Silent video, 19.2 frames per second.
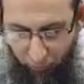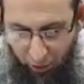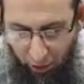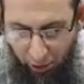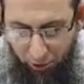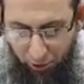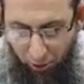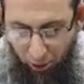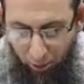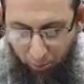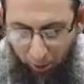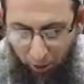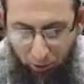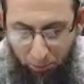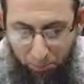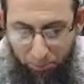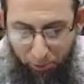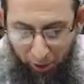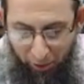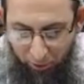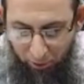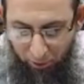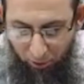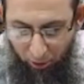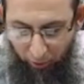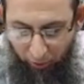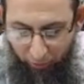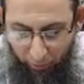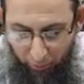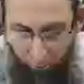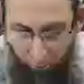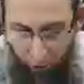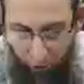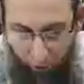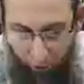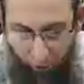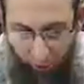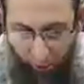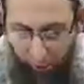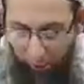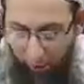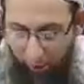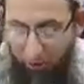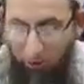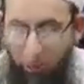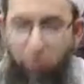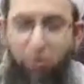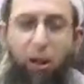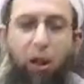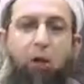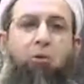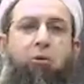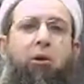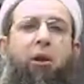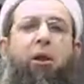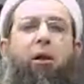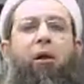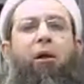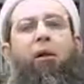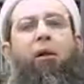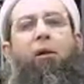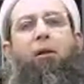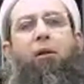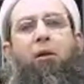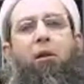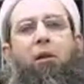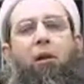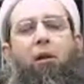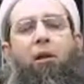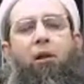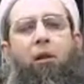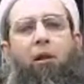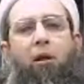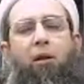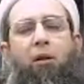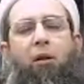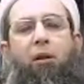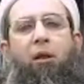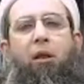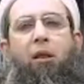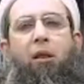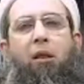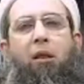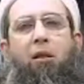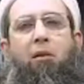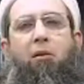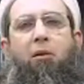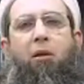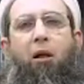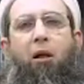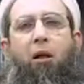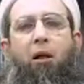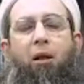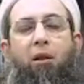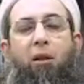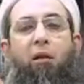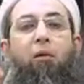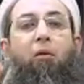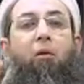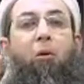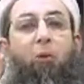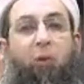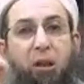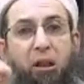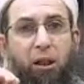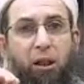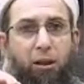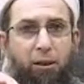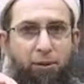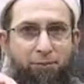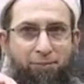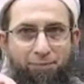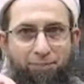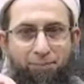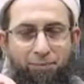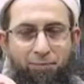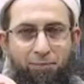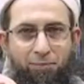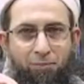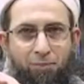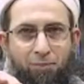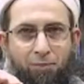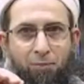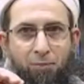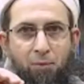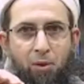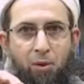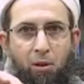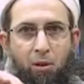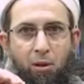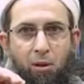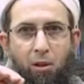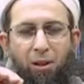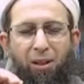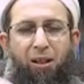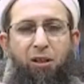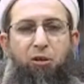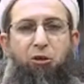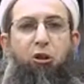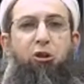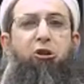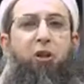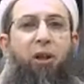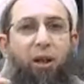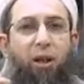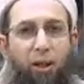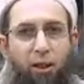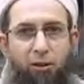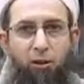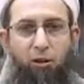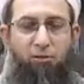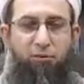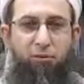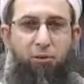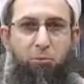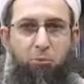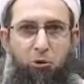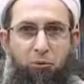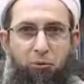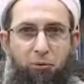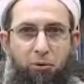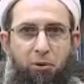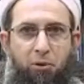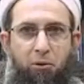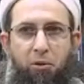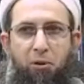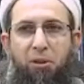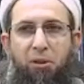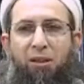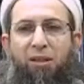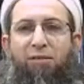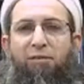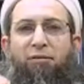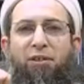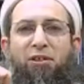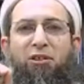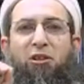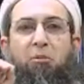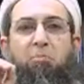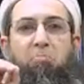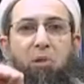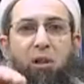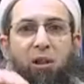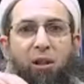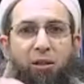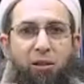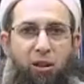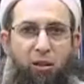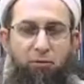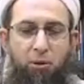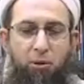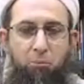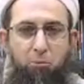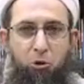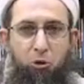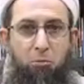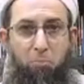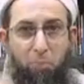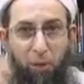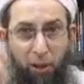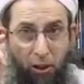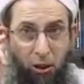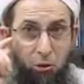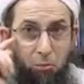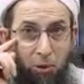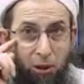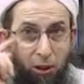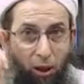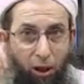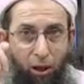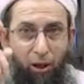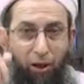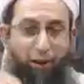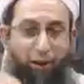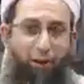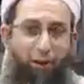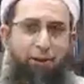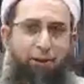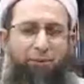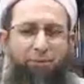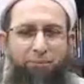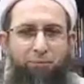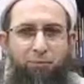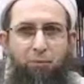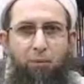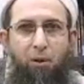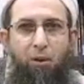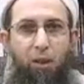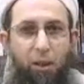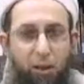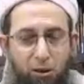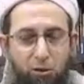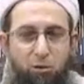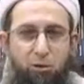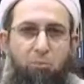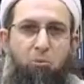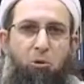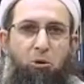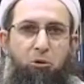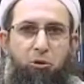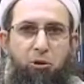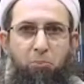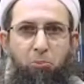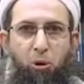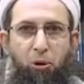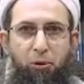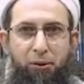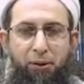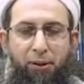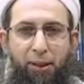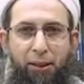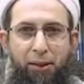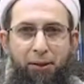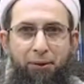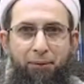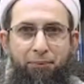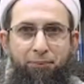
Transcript: It's not about the presence of moon. It's about the ru'ya and the shahada of the moon, the visibility of the moon by human eye. That is the most important thing.